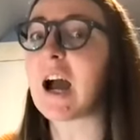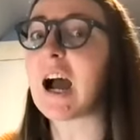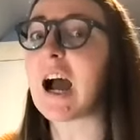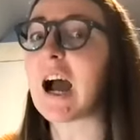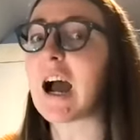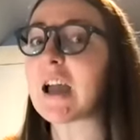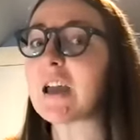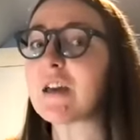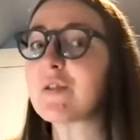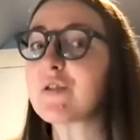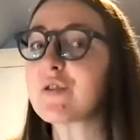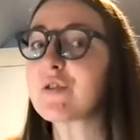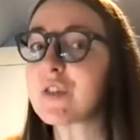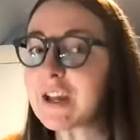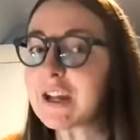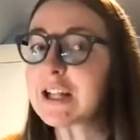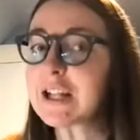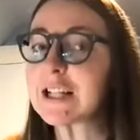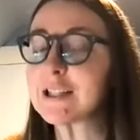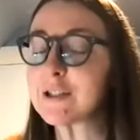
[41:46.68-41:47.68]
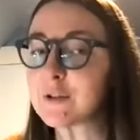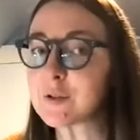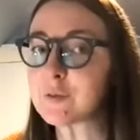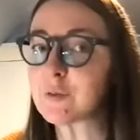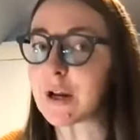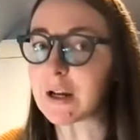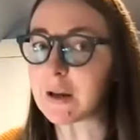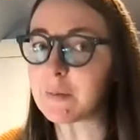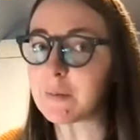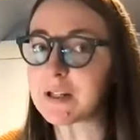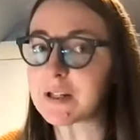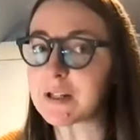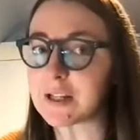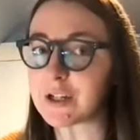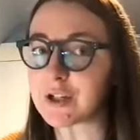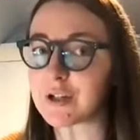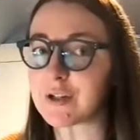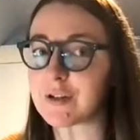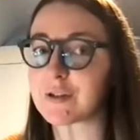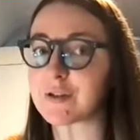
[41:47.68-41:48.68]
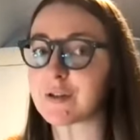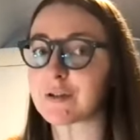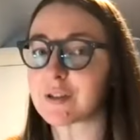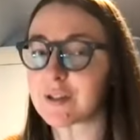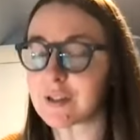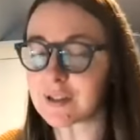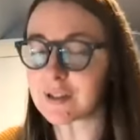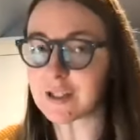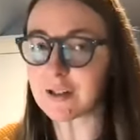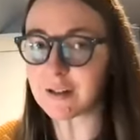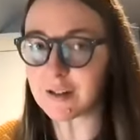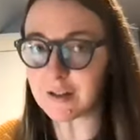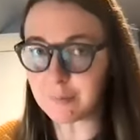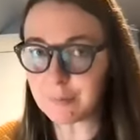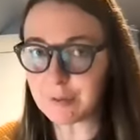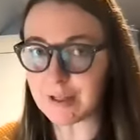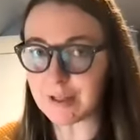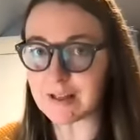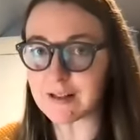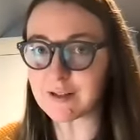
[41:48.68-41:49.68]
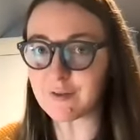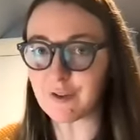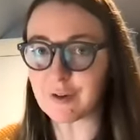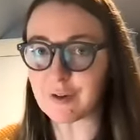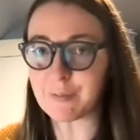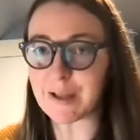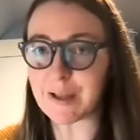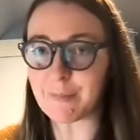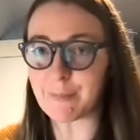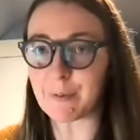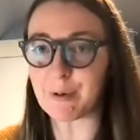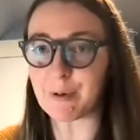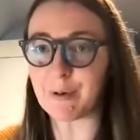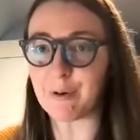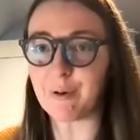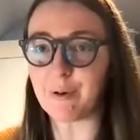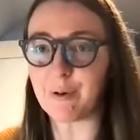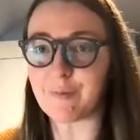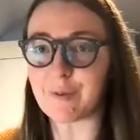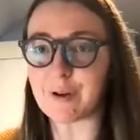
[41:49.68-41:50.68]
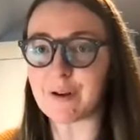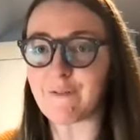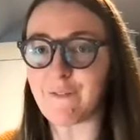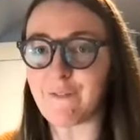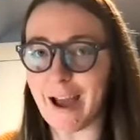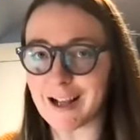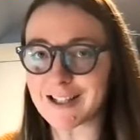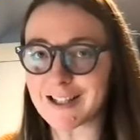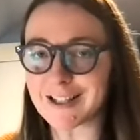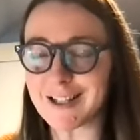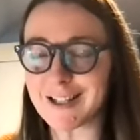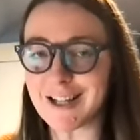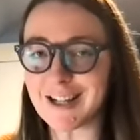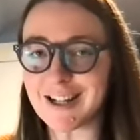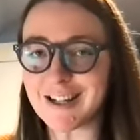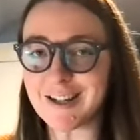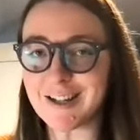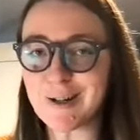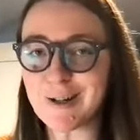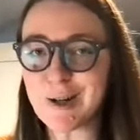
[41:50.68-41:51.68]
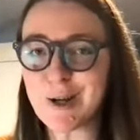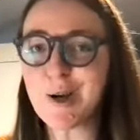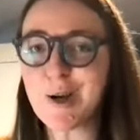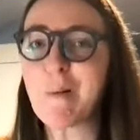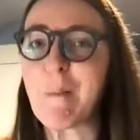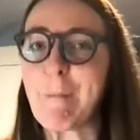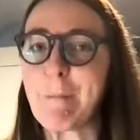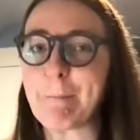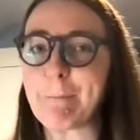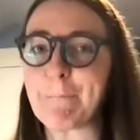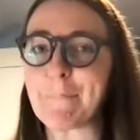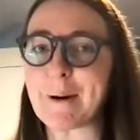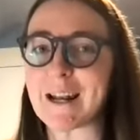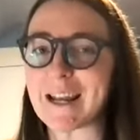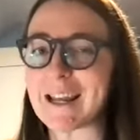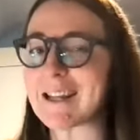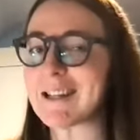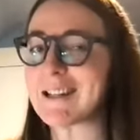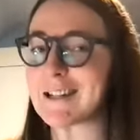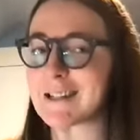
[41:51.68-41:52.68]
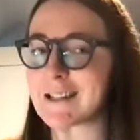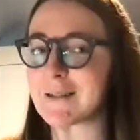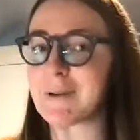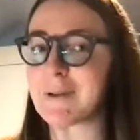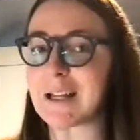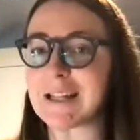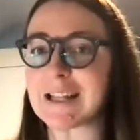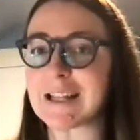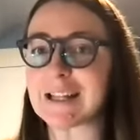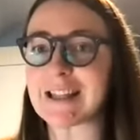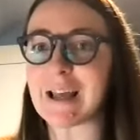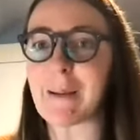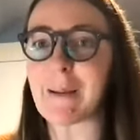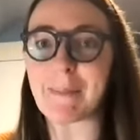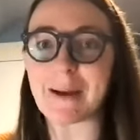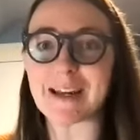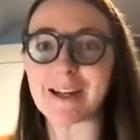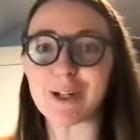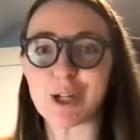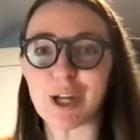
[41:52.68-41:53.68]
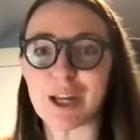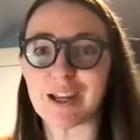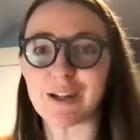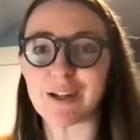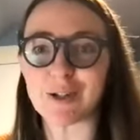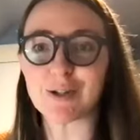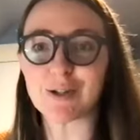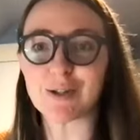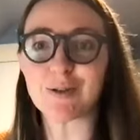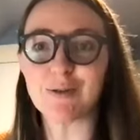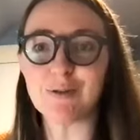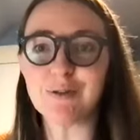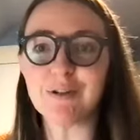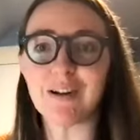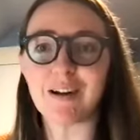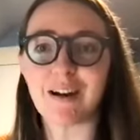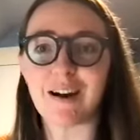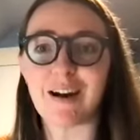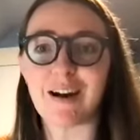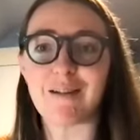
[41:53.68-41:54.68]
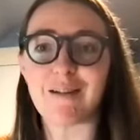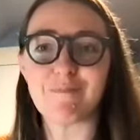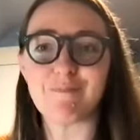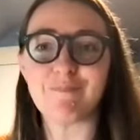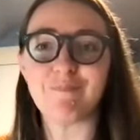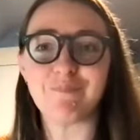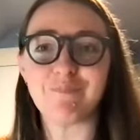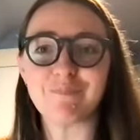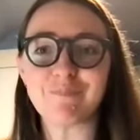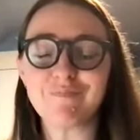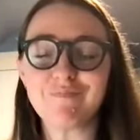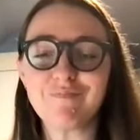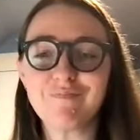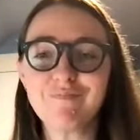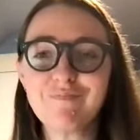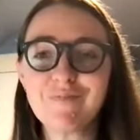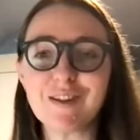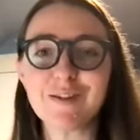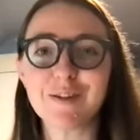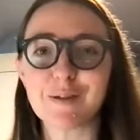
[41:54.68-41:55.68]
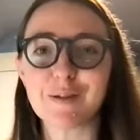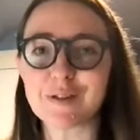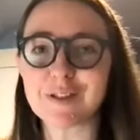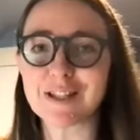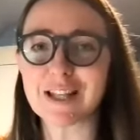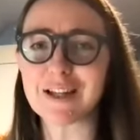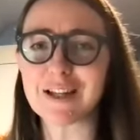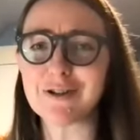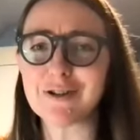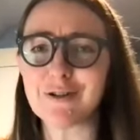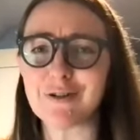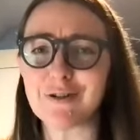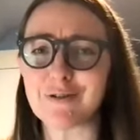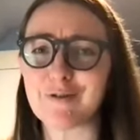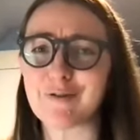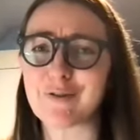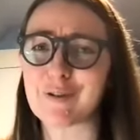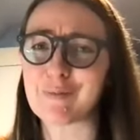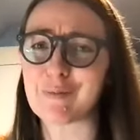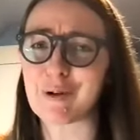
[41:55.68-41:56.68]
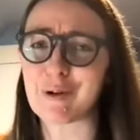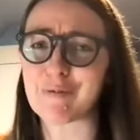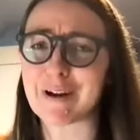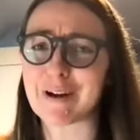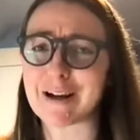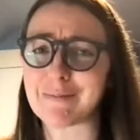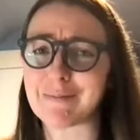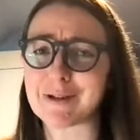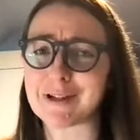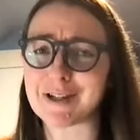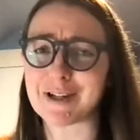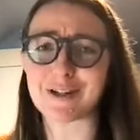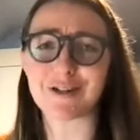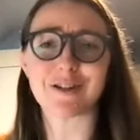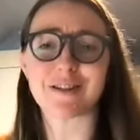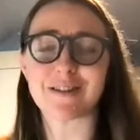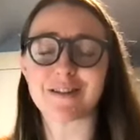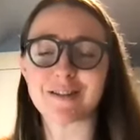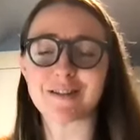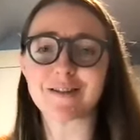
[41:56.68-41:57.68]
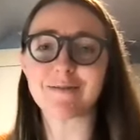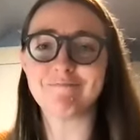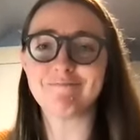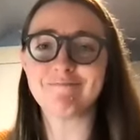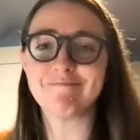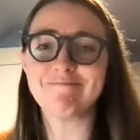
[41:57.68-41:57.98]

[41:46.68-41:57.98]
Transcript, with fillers: I think that those recommendations are still in place for people who have been vaccinated, but I anticipate that that might change soon. Um, so stay tuned for more recommendations.